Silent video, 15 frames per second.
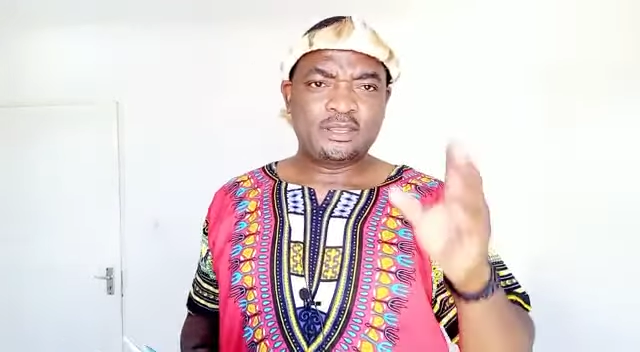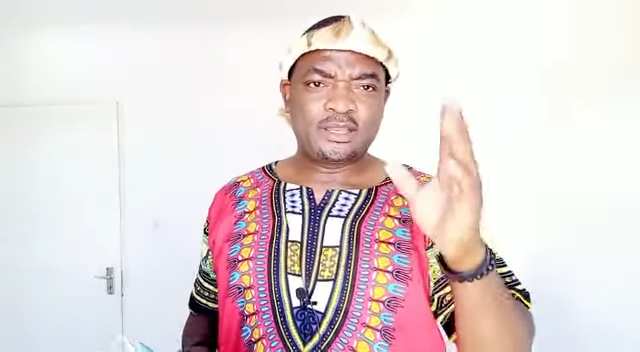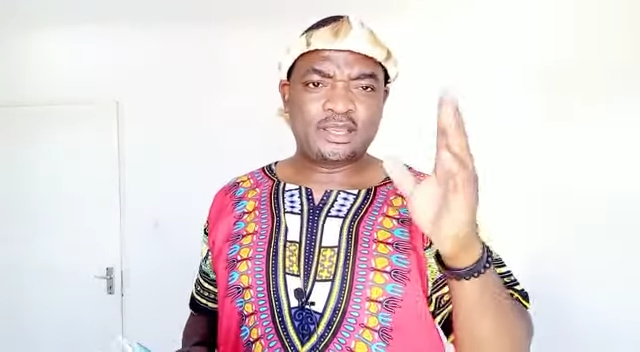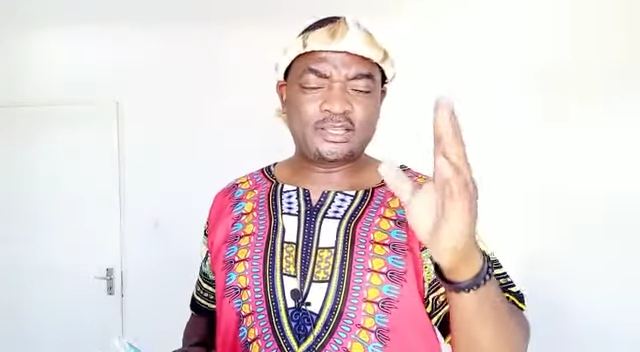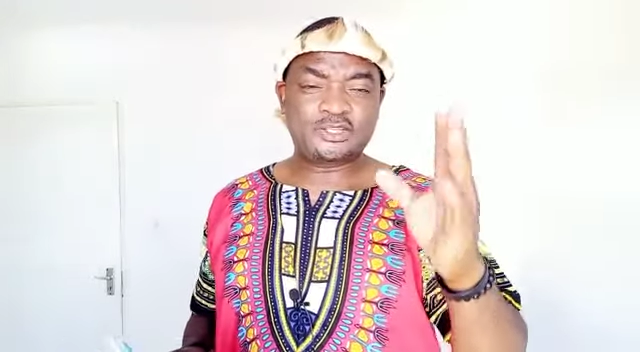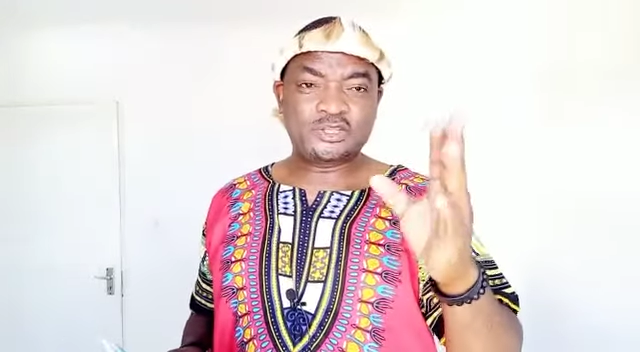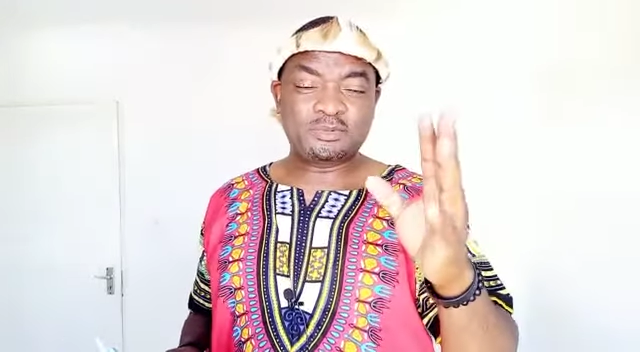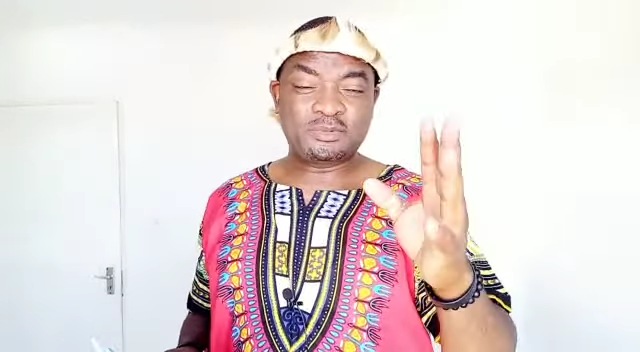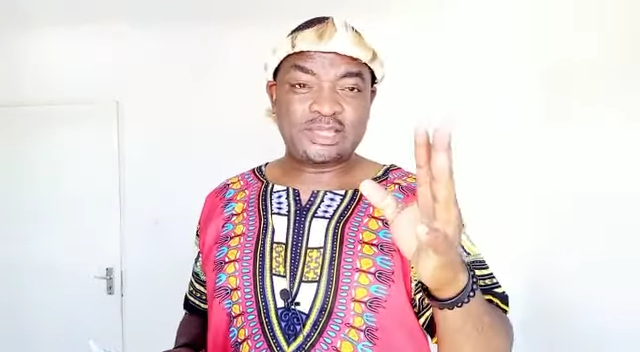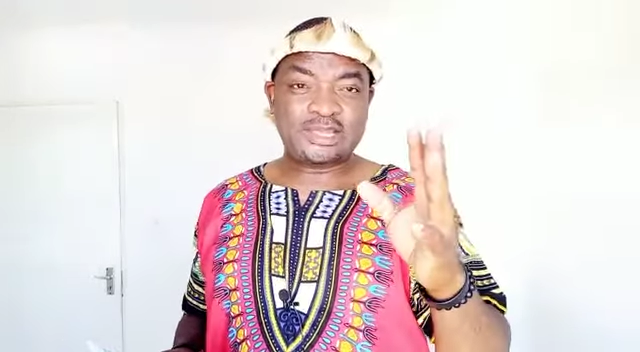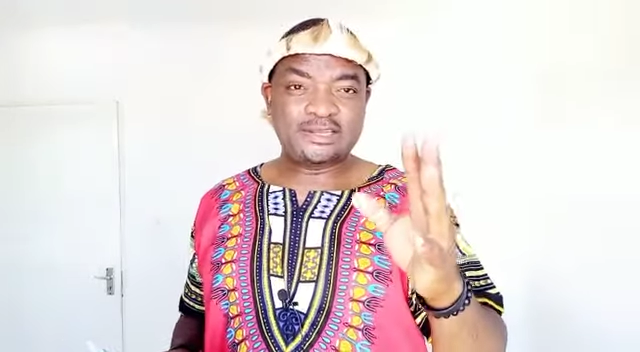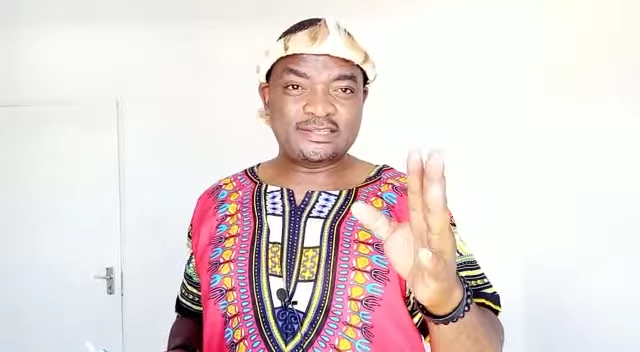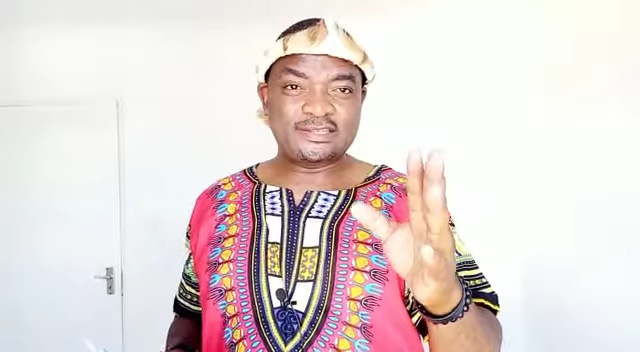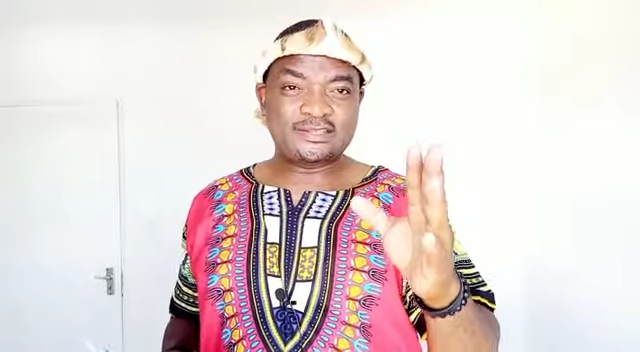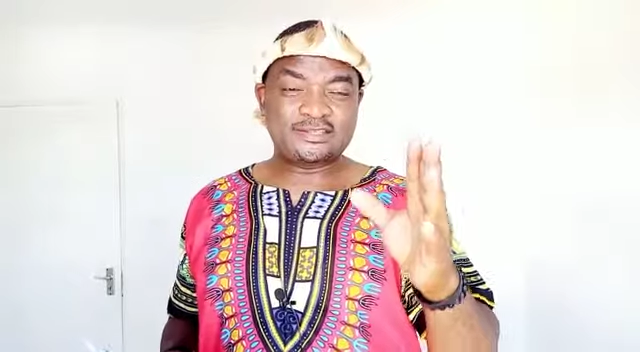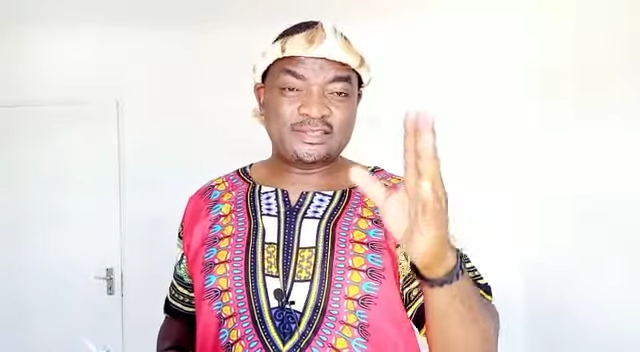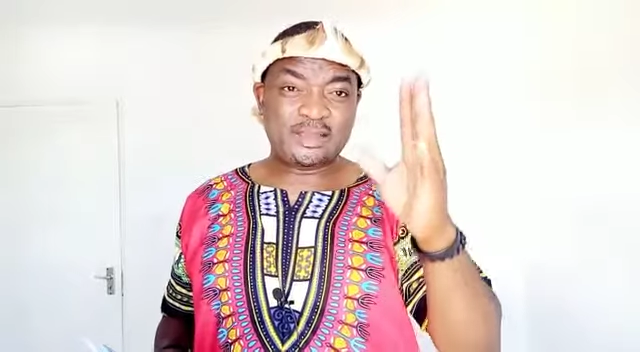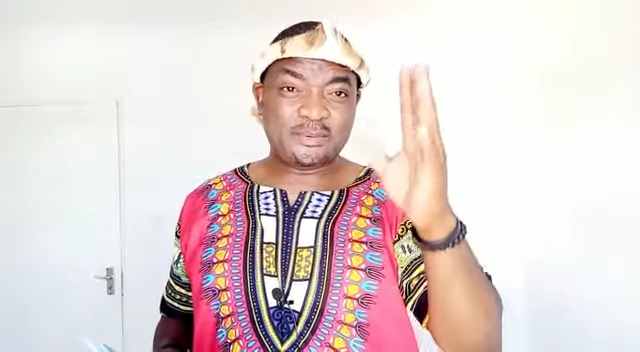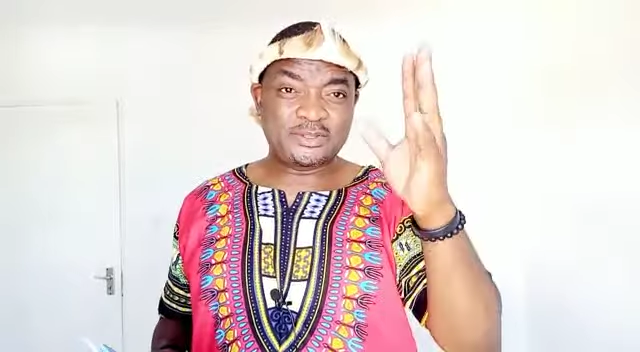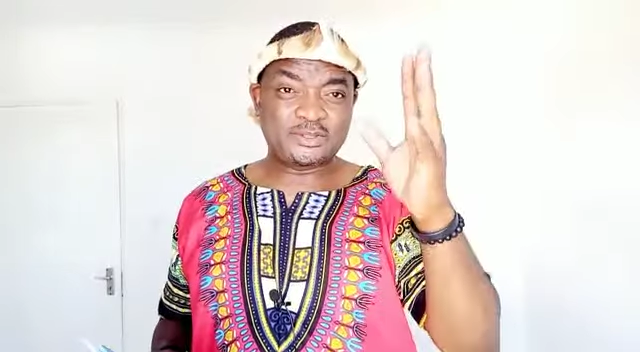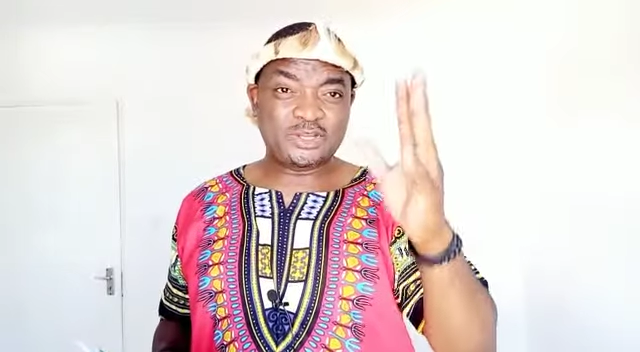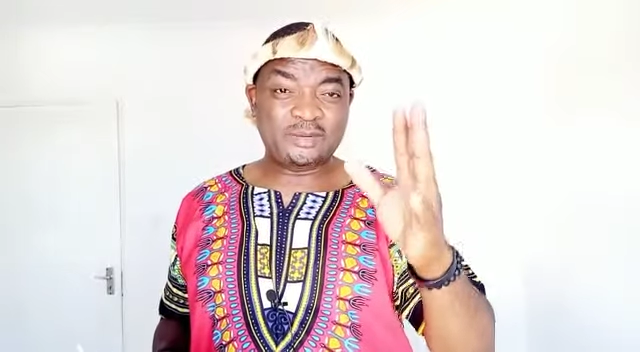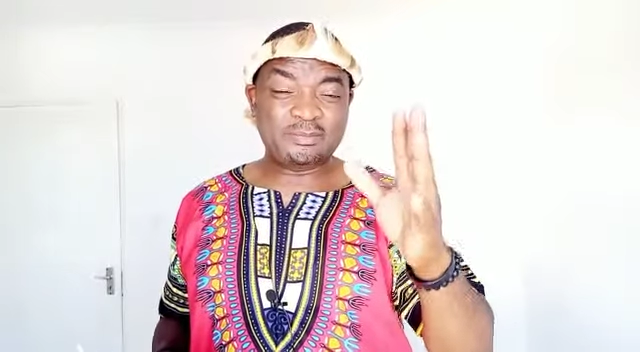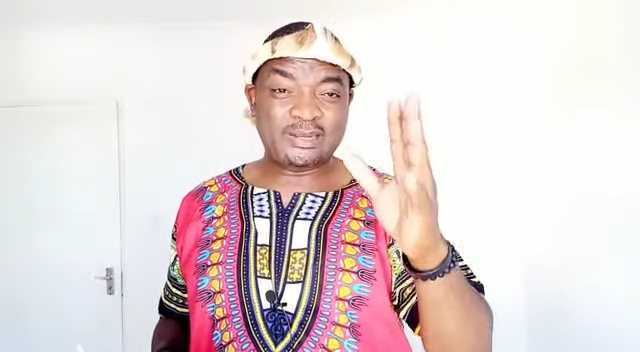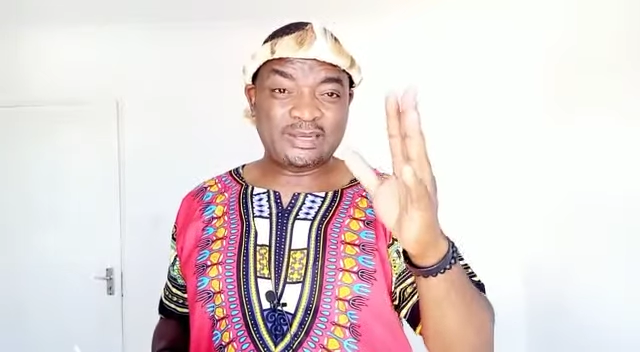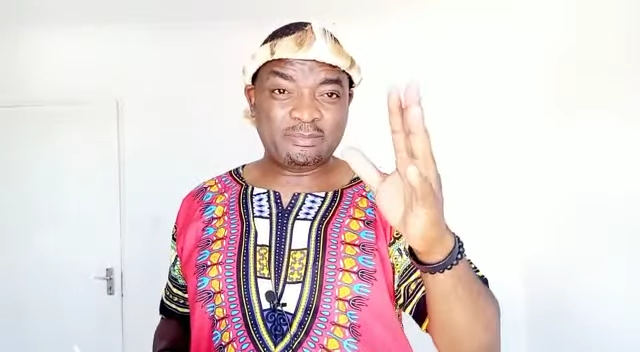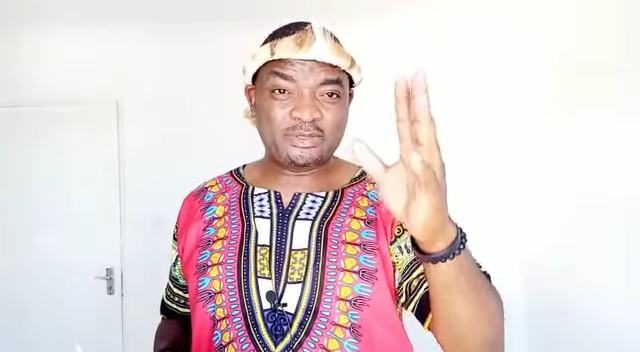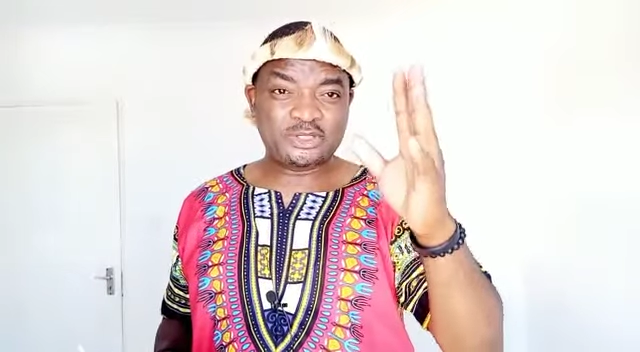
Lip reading: Get your name on that list. Say, I want to get my name